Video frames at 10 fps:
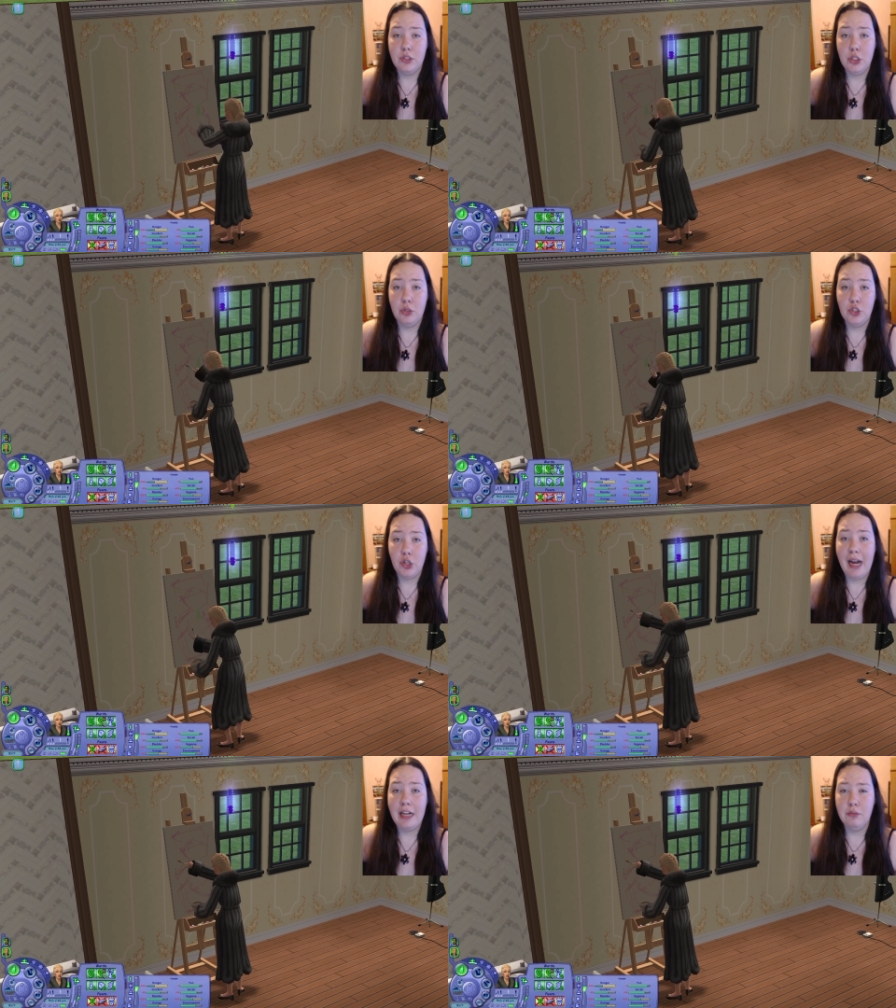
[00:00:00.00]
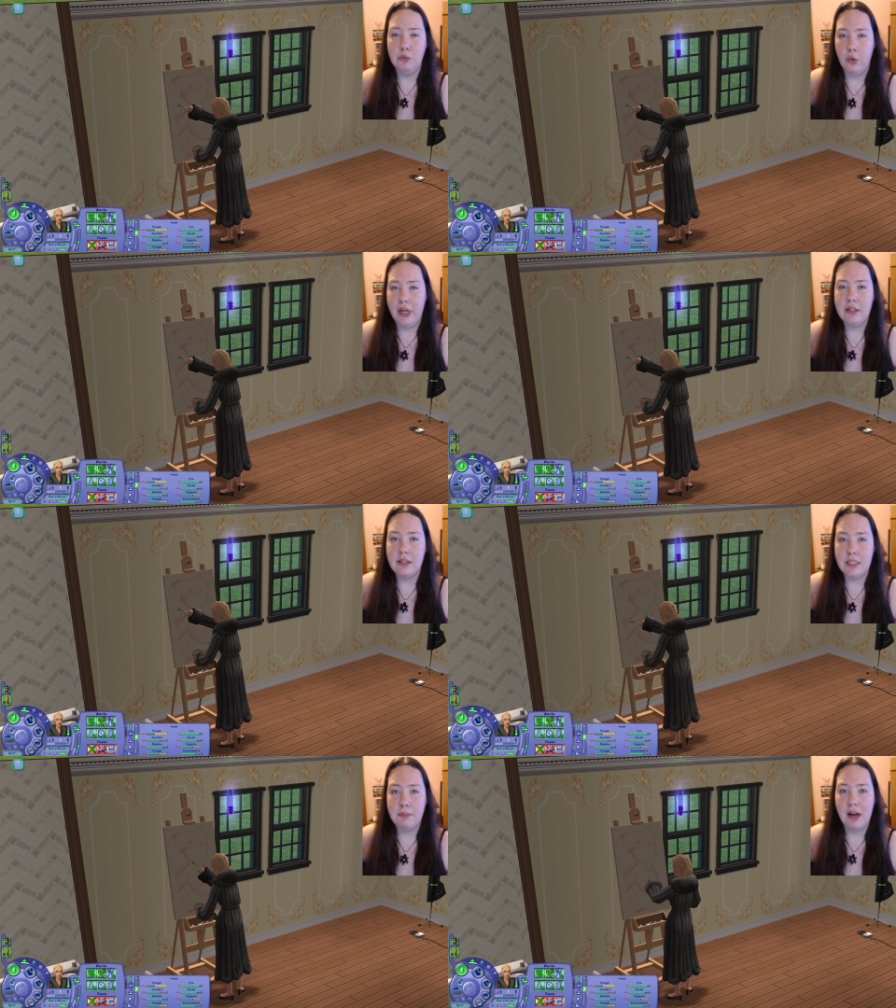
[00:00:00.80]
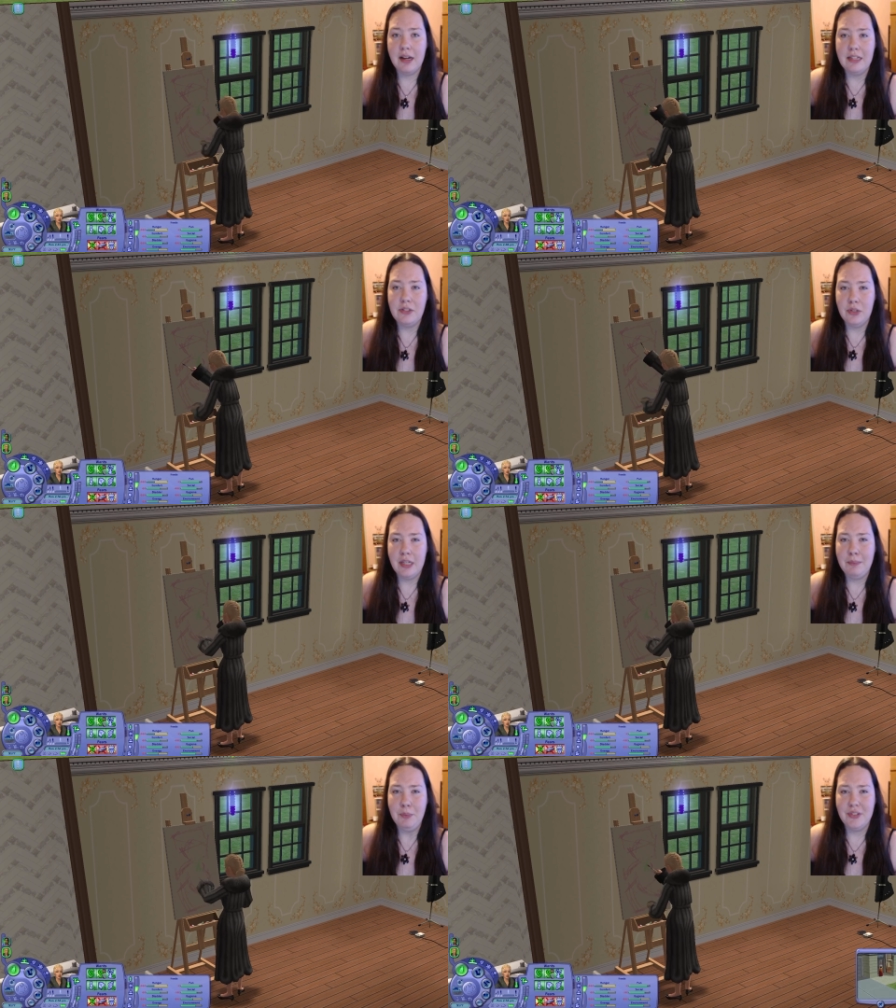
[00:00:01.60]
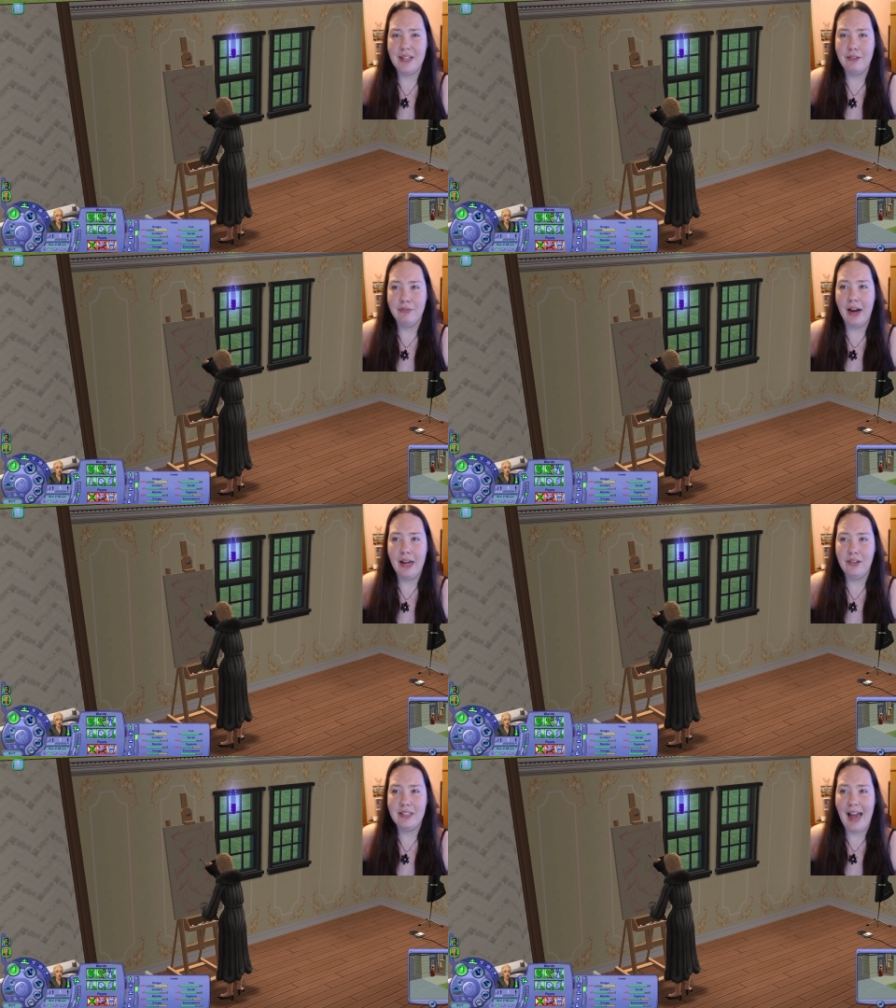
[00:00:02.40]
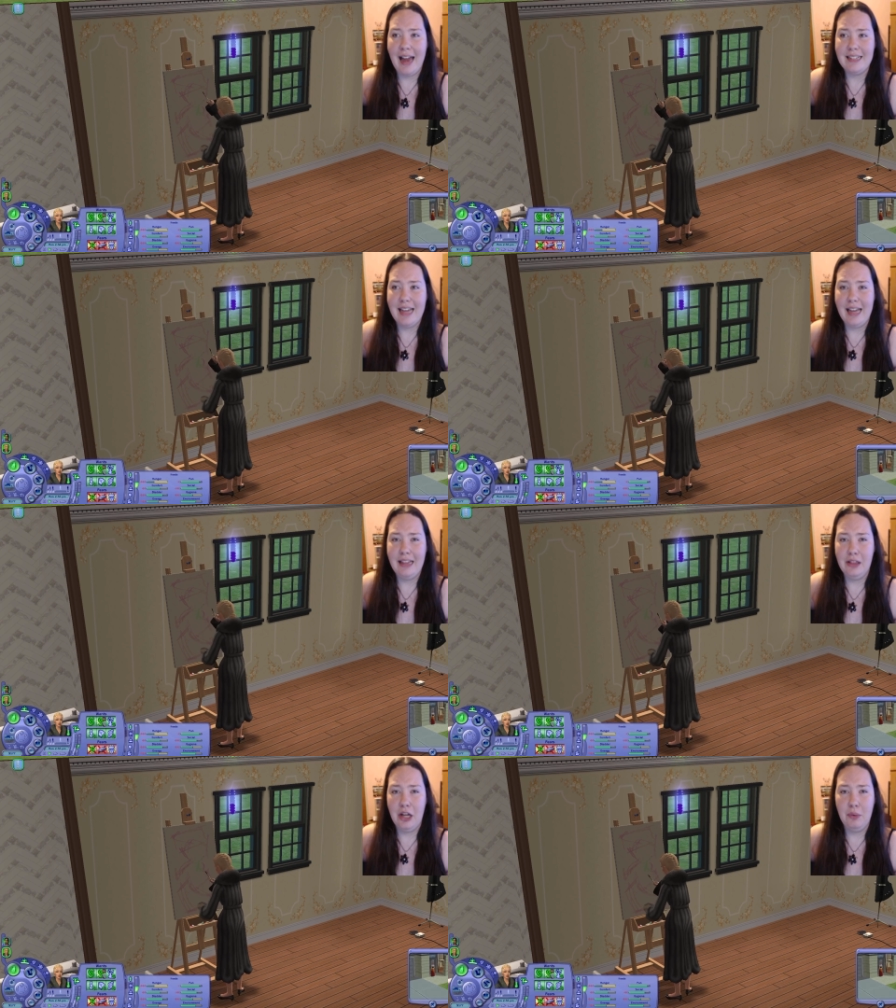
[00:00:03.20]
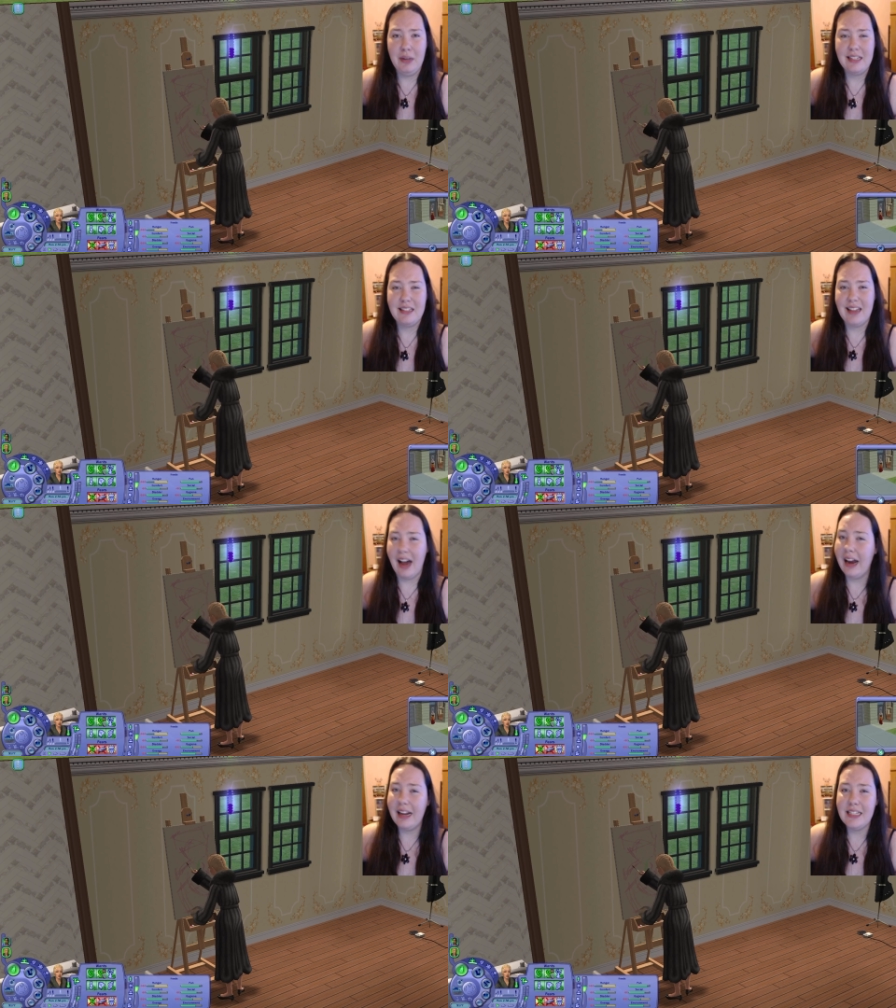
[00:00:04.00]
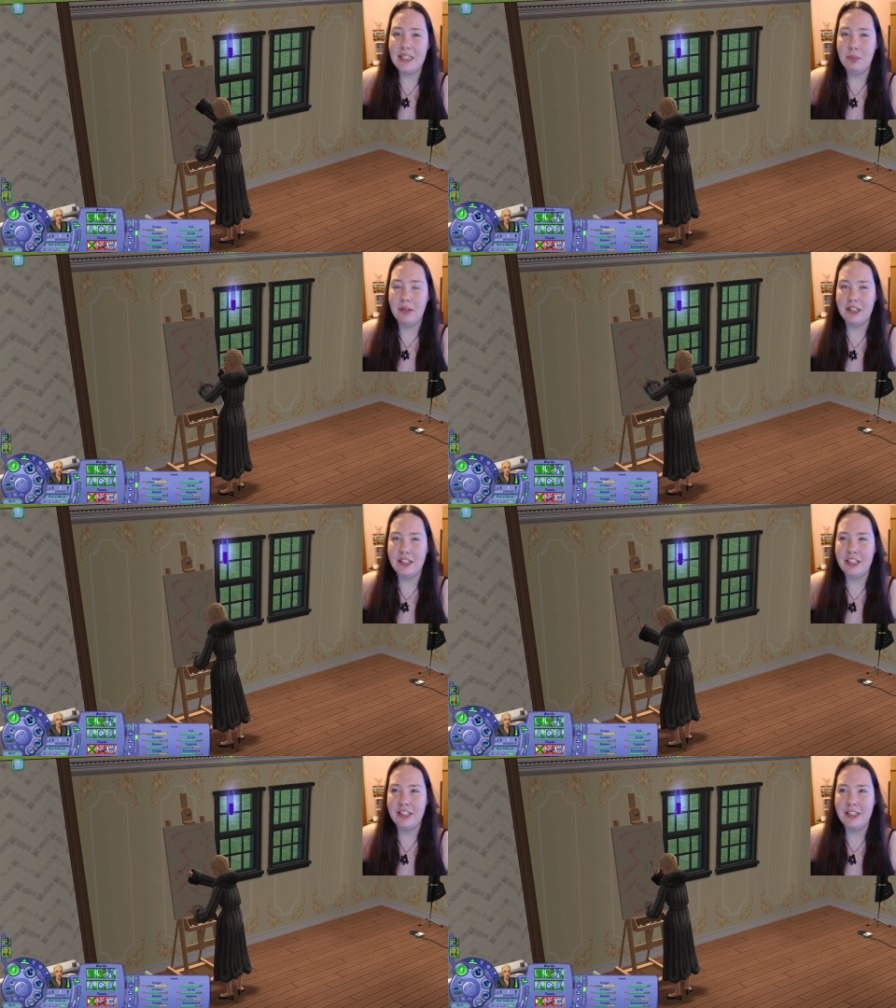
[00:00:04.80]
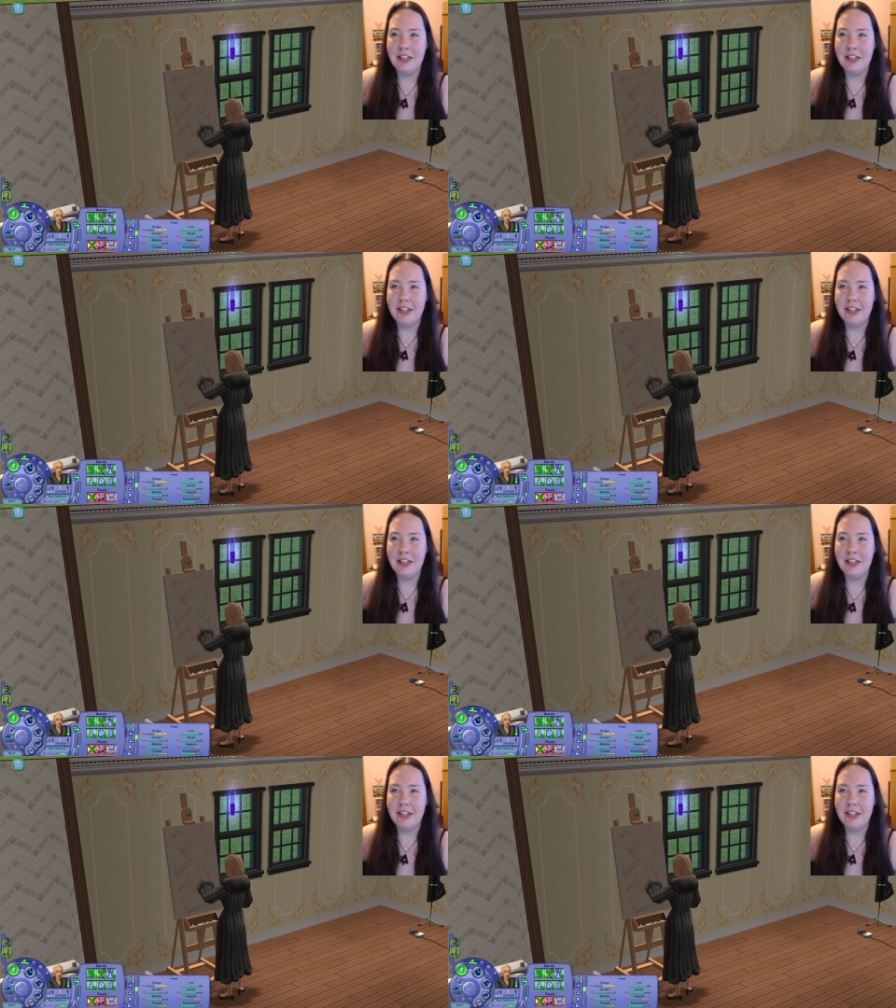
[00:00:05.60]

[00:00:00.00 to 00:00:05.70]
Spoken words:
to try and avoid this bug is to keep your save files at a lower size, which